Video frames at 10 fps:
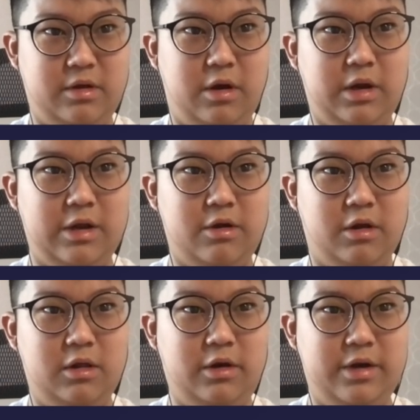You're, uh,
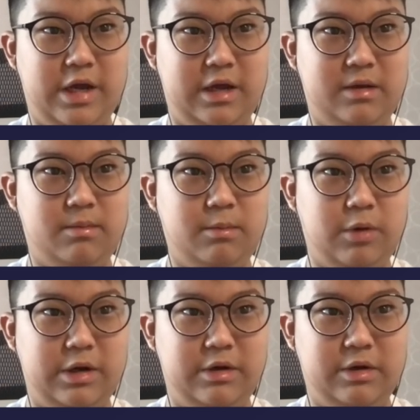you're learning
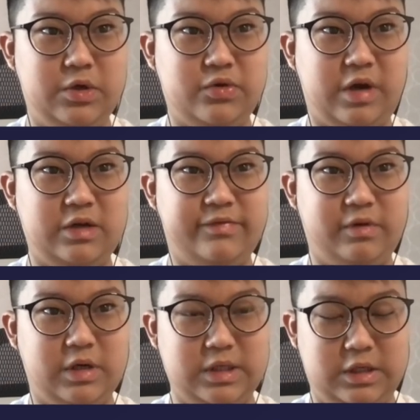when you try
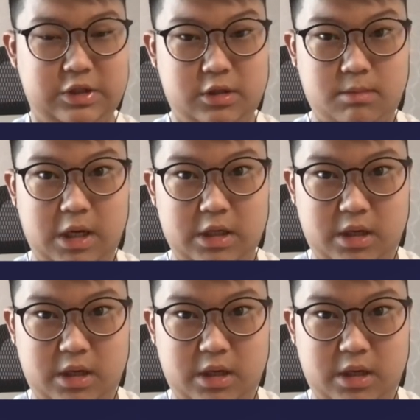to focus on too